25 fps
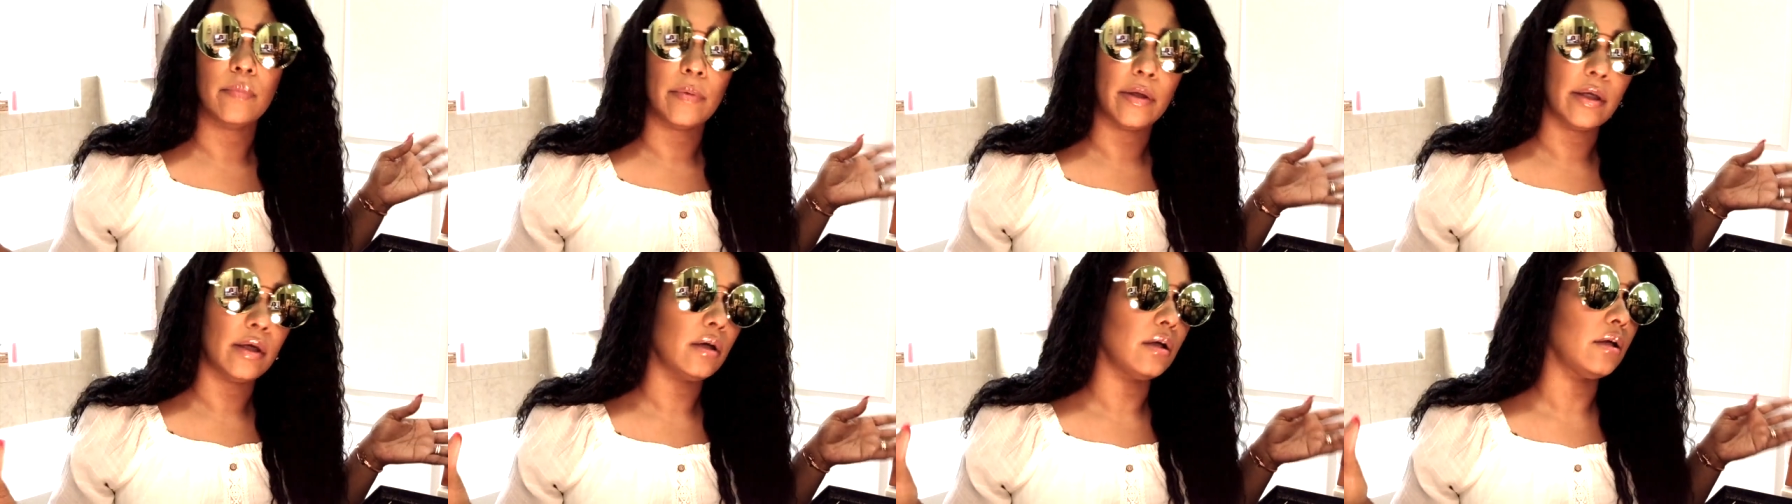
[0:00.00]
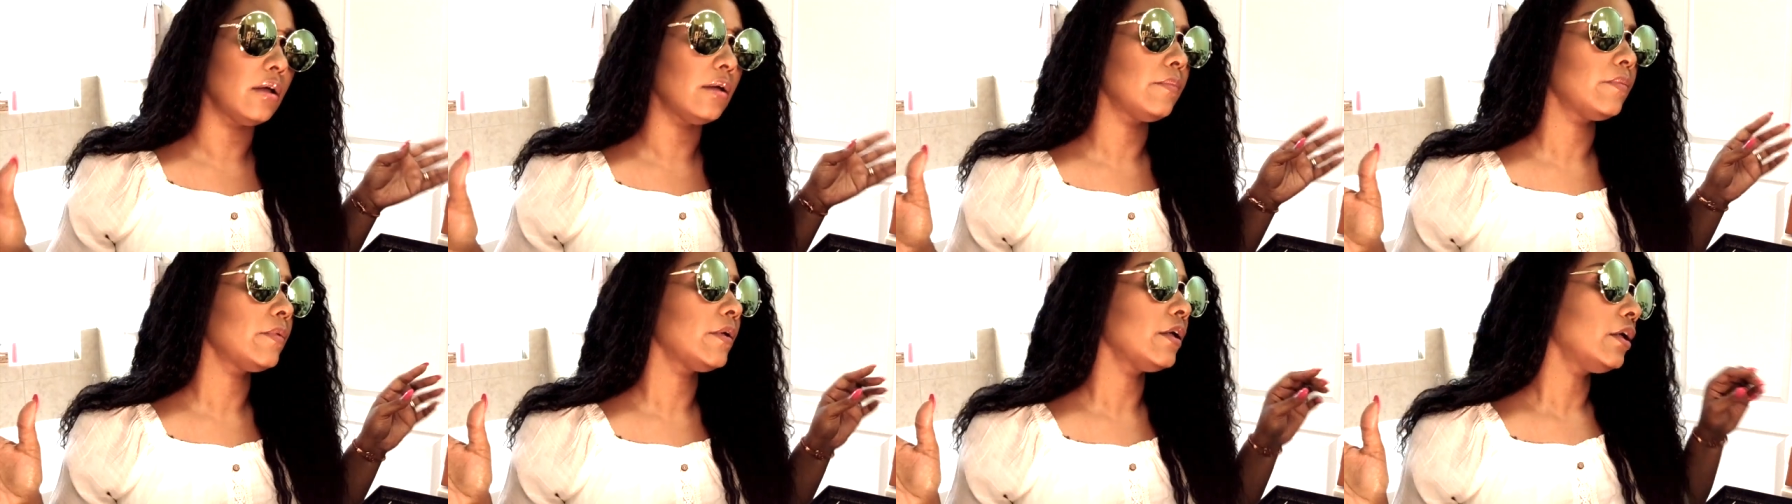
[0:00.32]

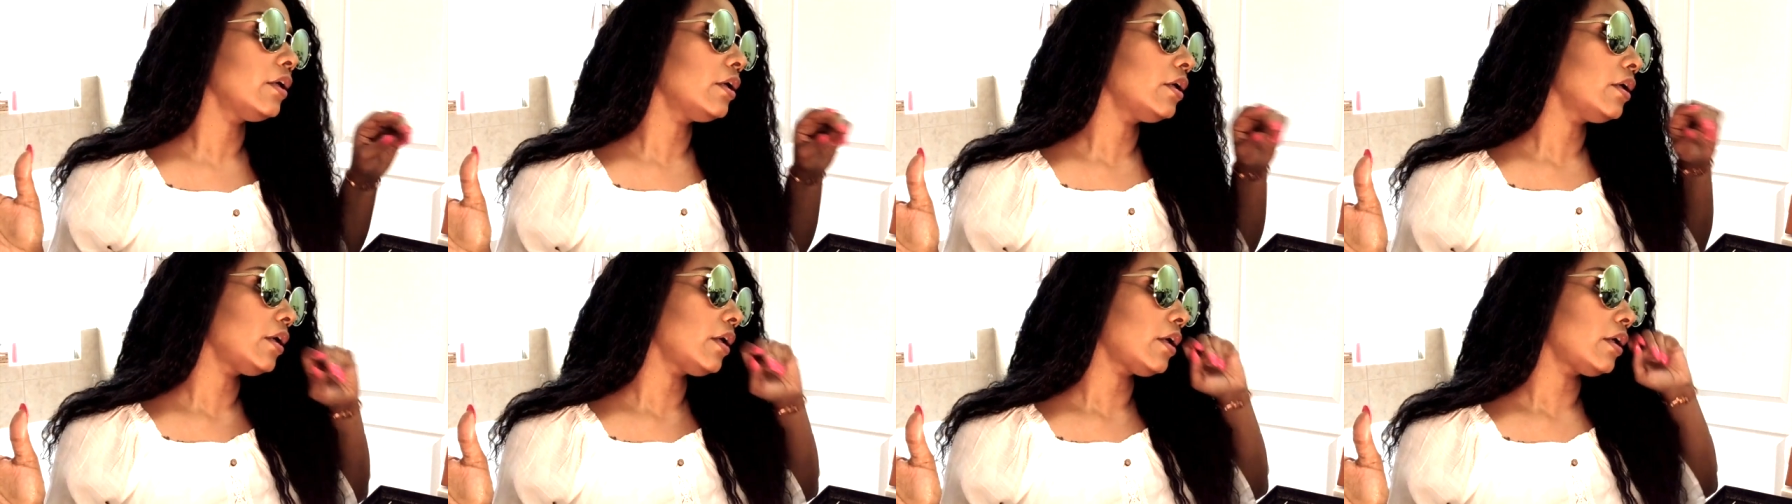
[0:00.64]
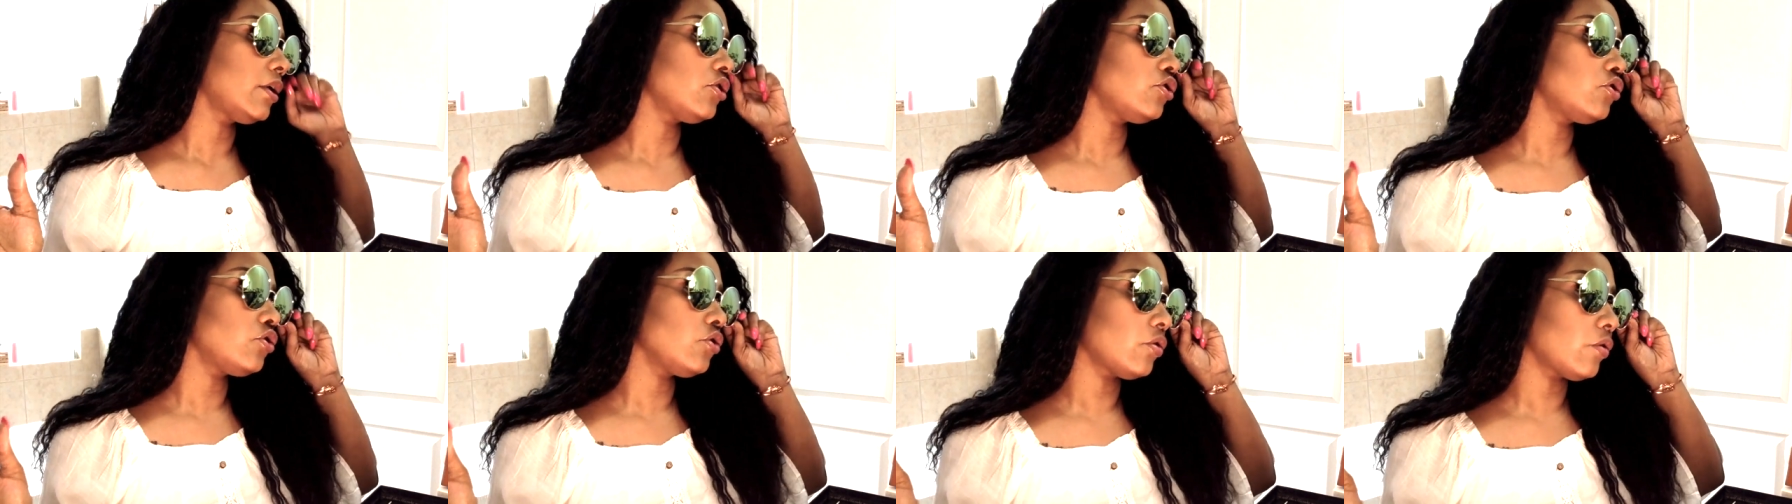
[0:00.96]
makeup,
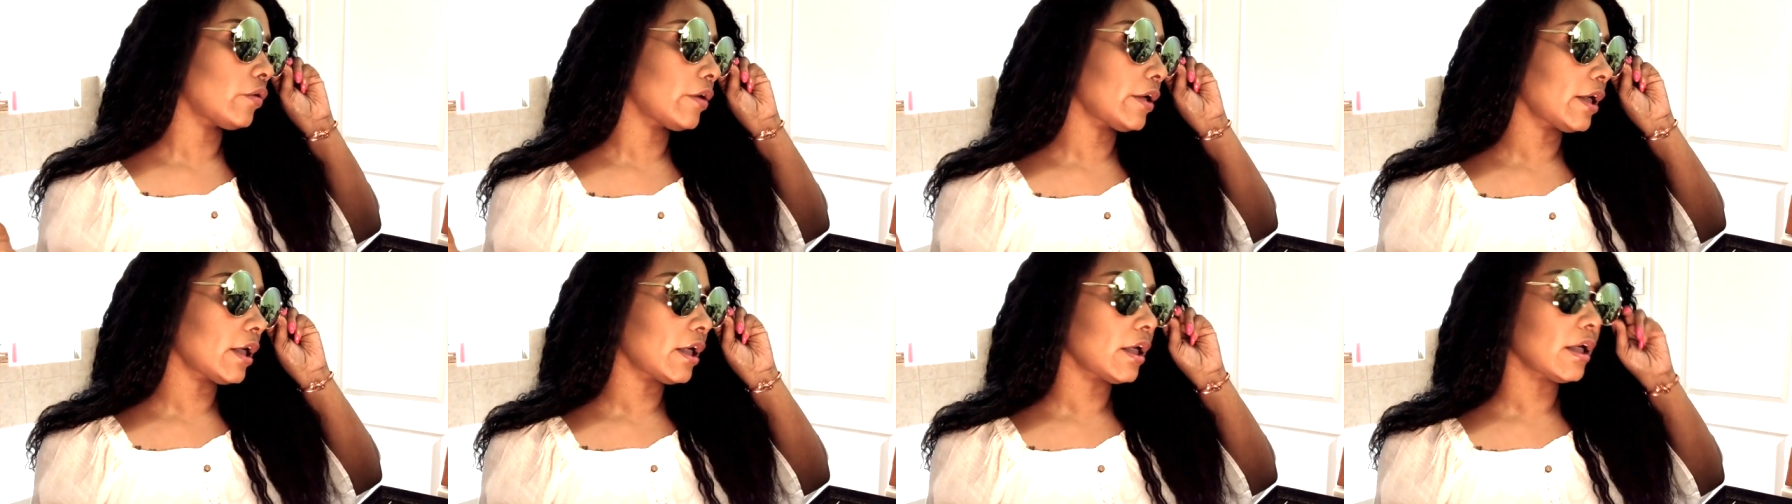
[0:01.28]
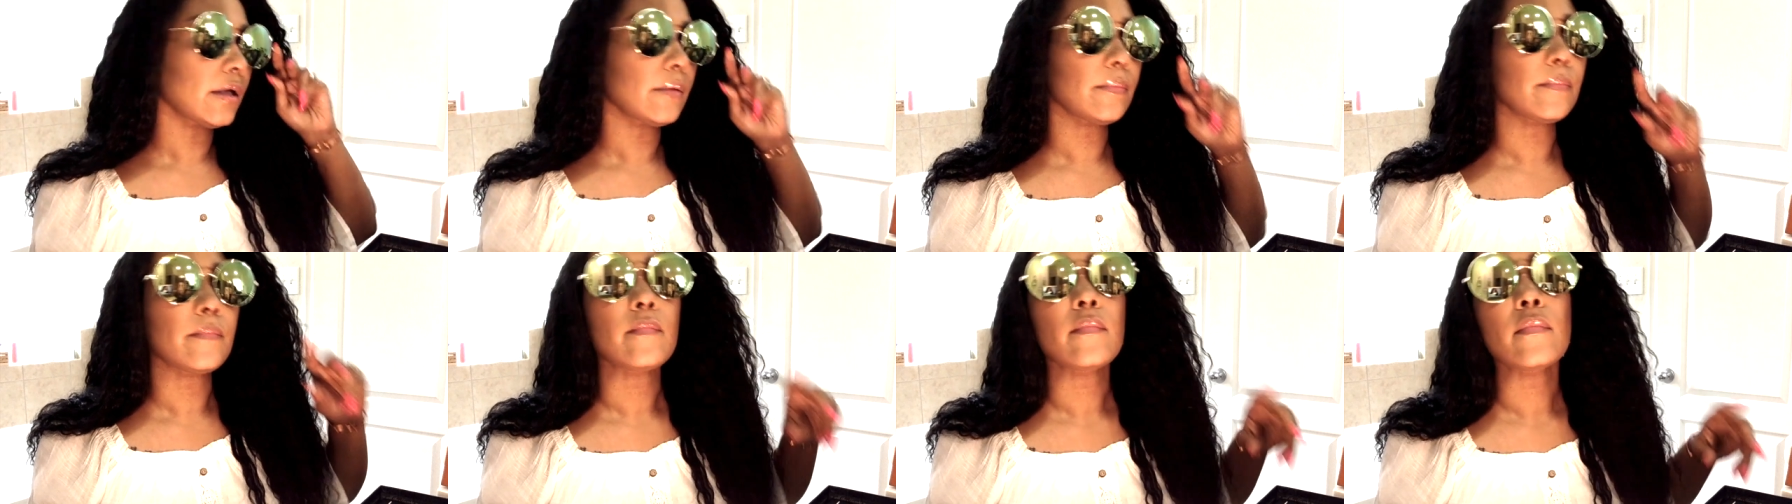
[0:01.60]

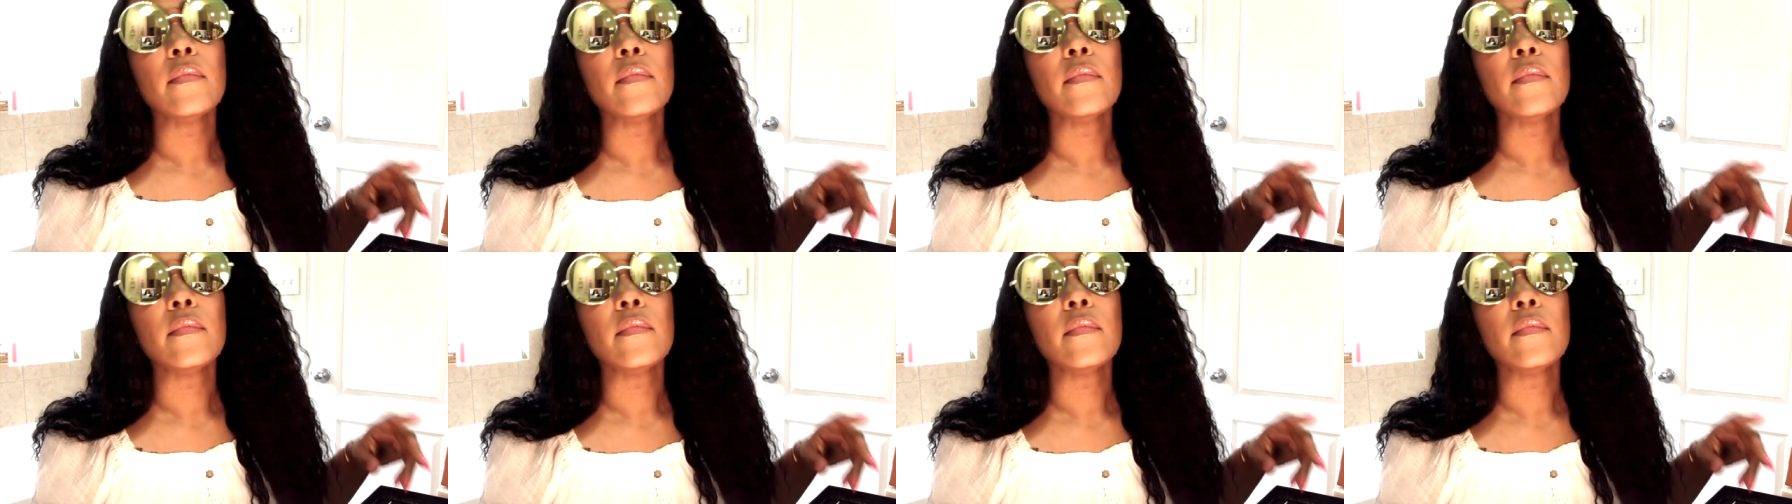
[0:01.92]
jewelry.